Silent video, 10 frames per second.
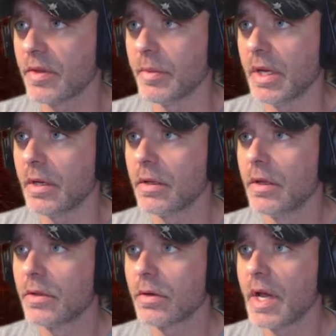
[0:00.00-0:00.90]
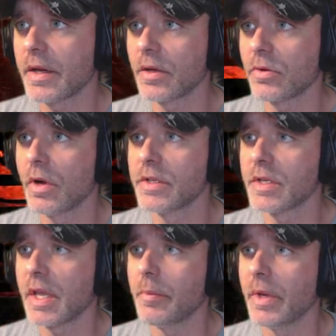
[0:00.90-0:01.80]
to me, they're not going to run to
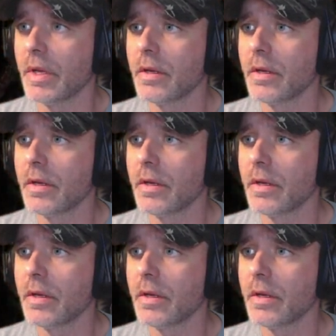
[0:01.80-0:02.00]
get me.